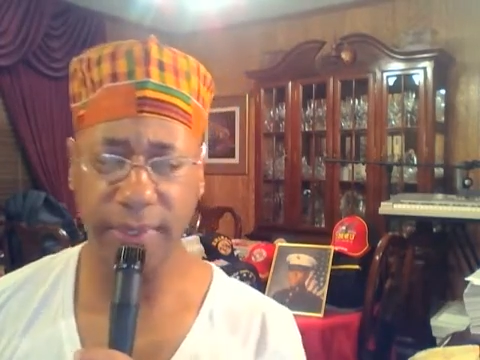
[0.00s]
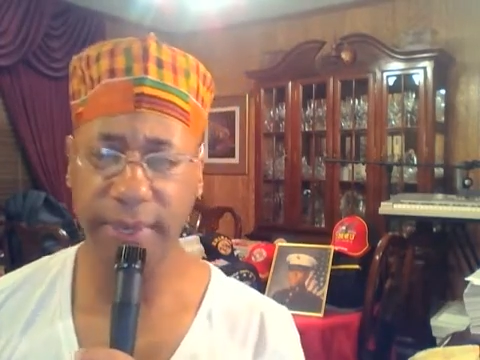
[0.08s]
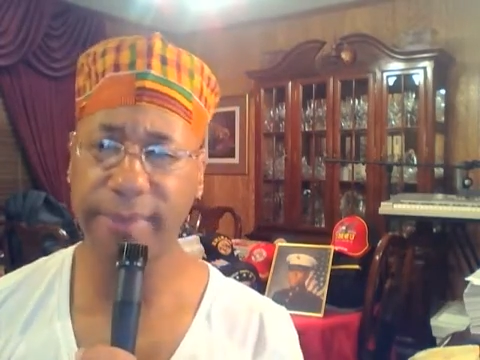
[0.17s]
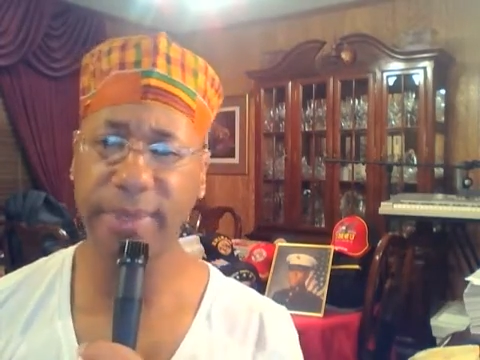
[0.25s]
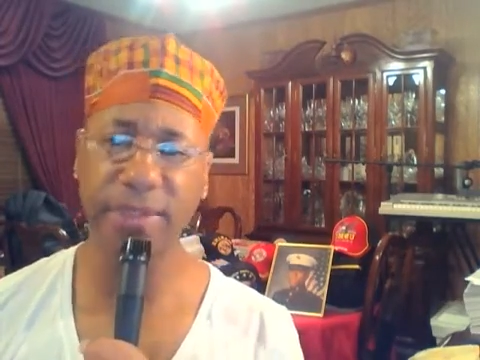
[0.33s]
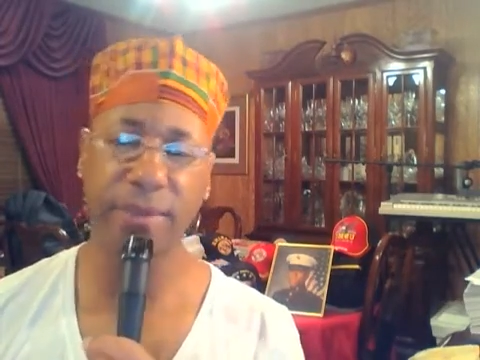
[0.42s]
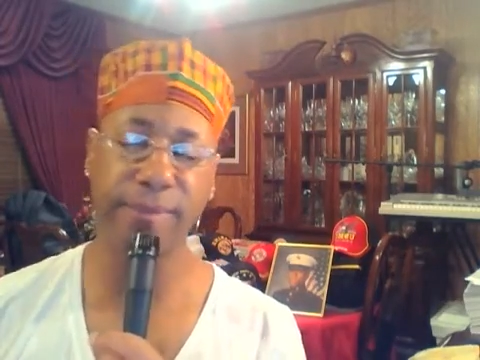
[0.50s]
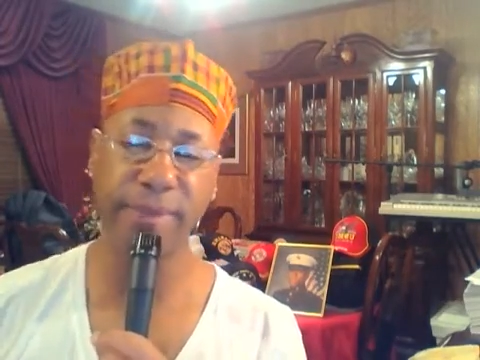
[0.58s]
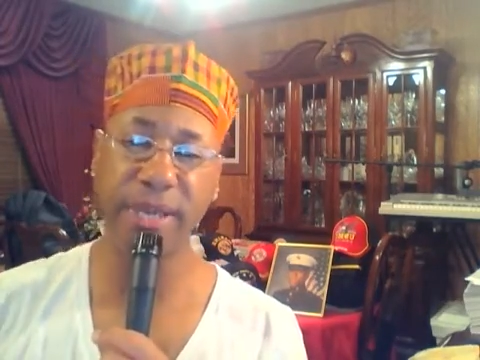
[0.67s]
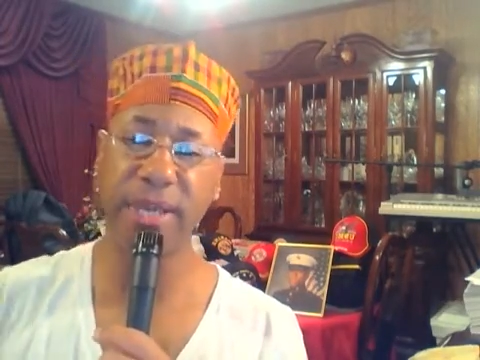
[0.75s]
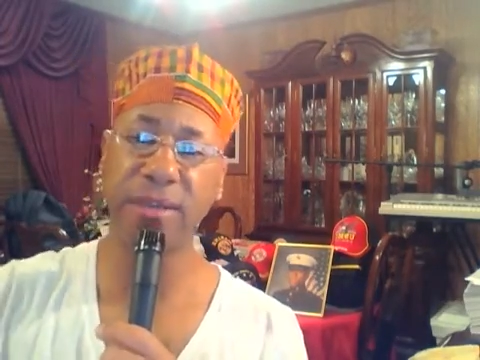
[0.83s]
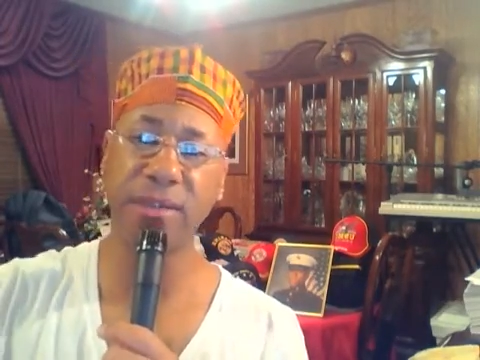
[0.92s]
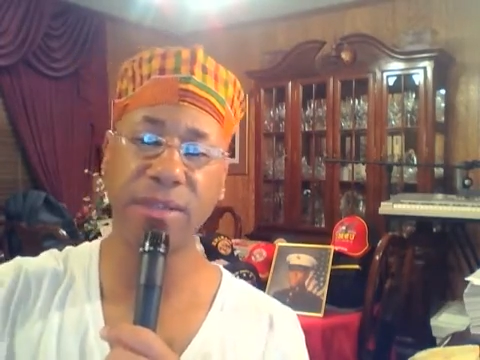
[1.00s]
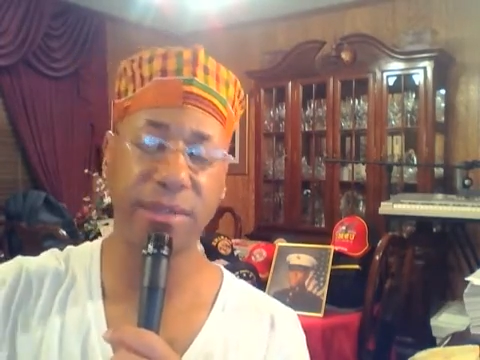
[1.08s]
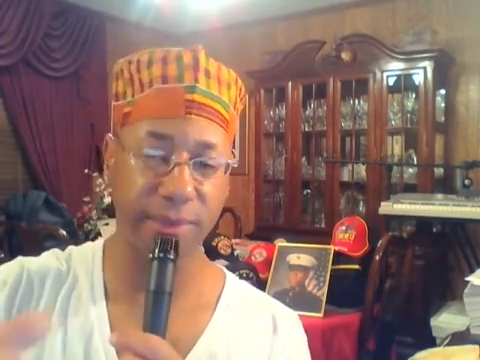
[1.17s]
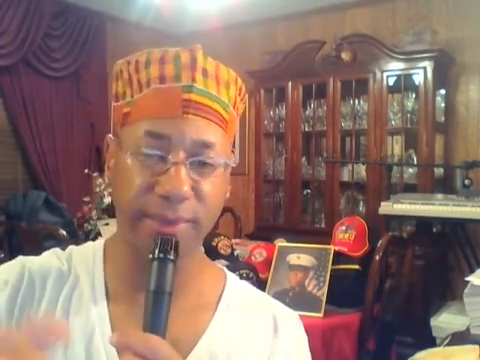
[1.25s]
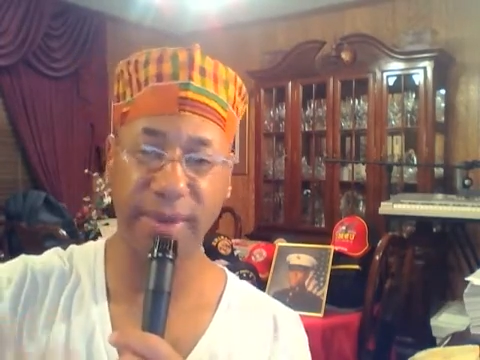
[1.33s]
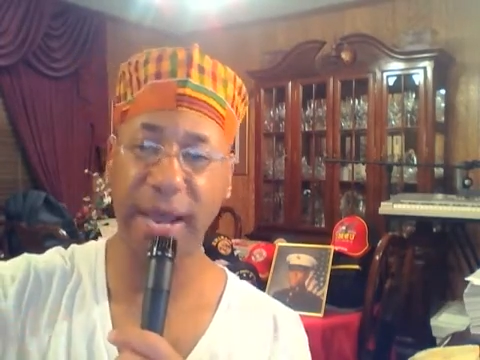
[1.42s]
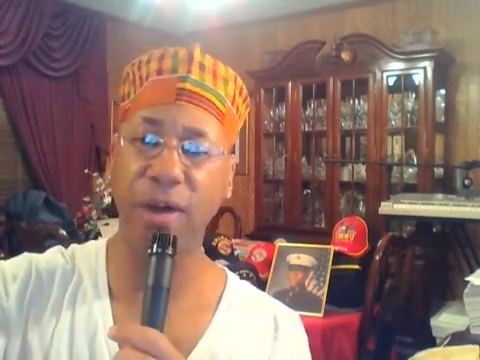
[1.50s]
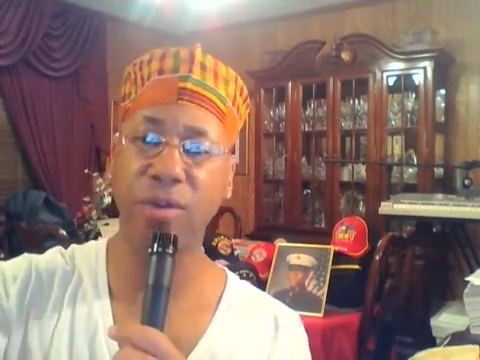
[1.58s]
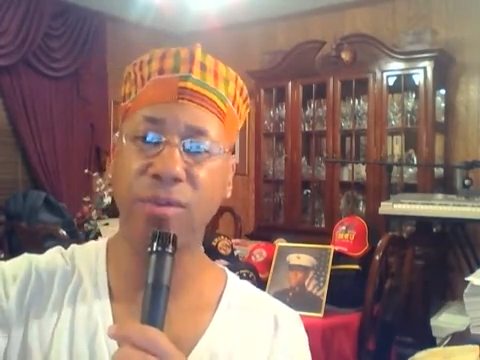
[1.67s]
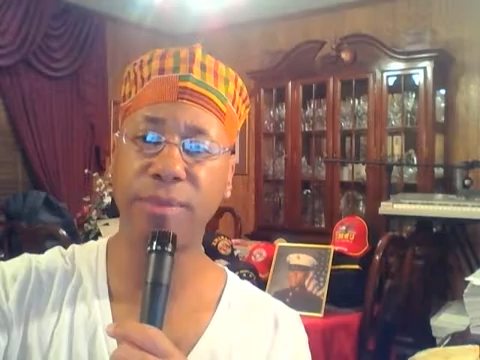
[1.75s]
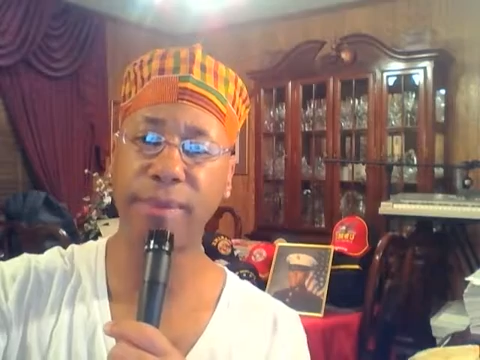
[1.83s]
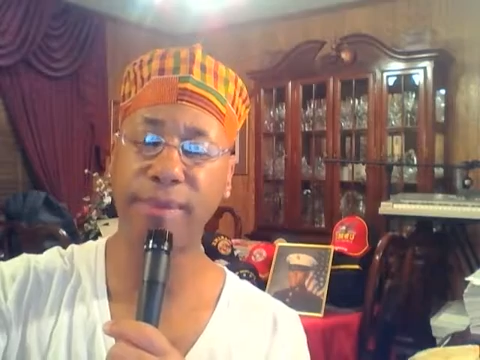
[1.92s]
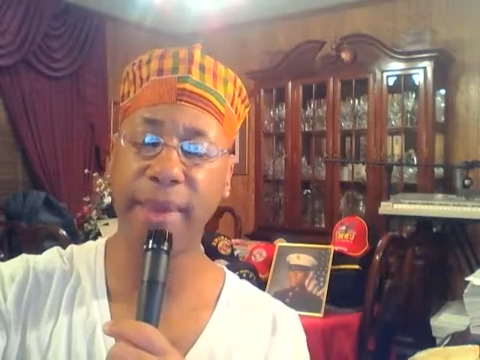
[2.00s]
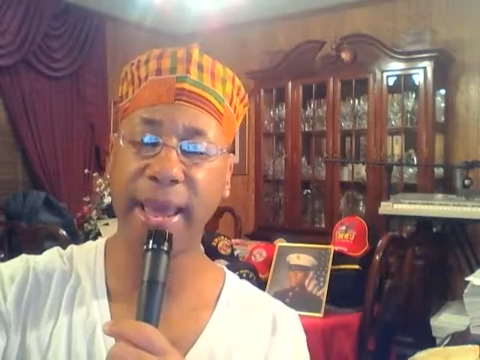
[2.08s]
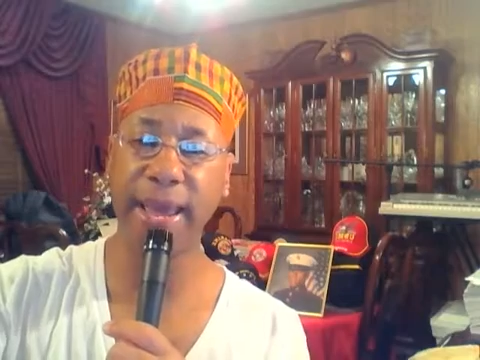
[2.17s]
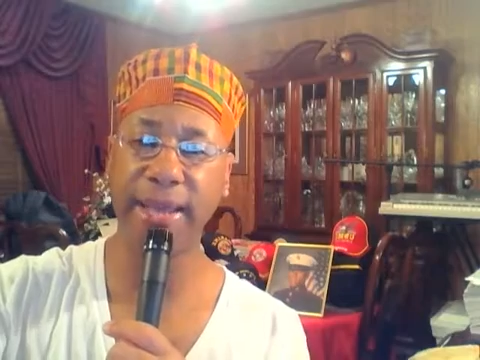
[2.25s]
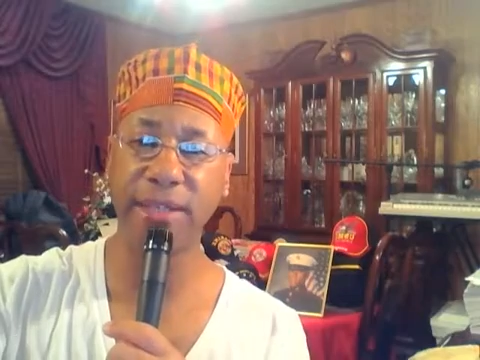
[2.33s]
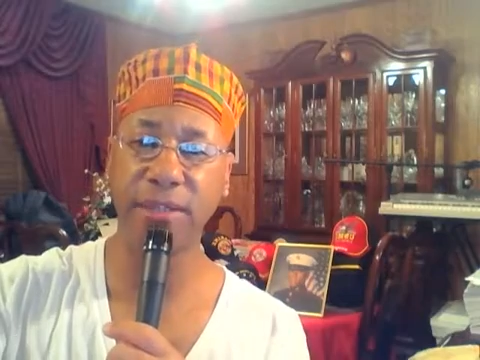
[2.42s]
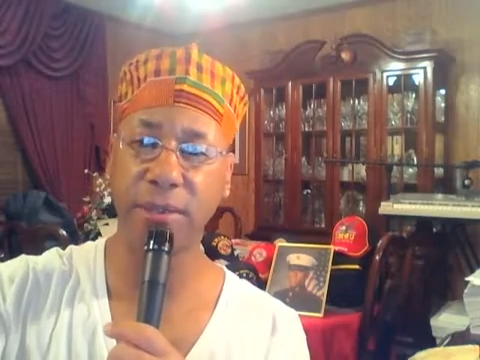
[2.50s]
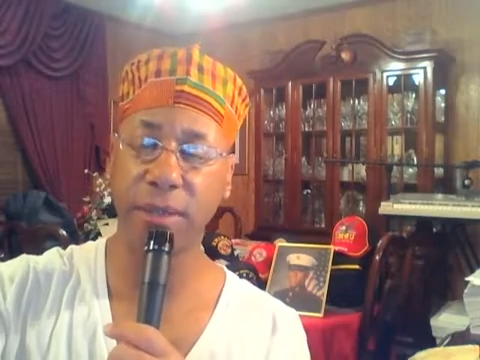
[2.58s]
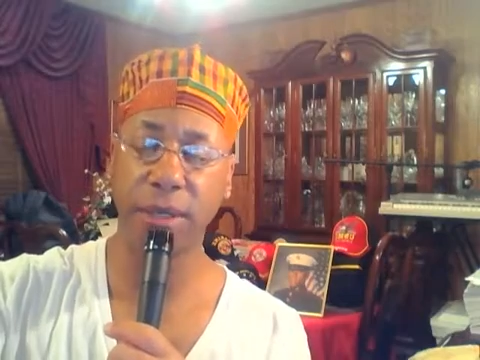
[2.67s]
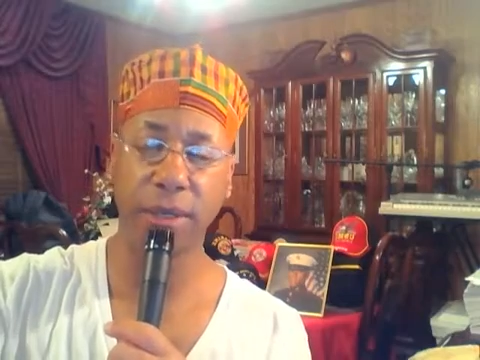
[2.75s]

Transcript: there have been some bills and some laws been passed.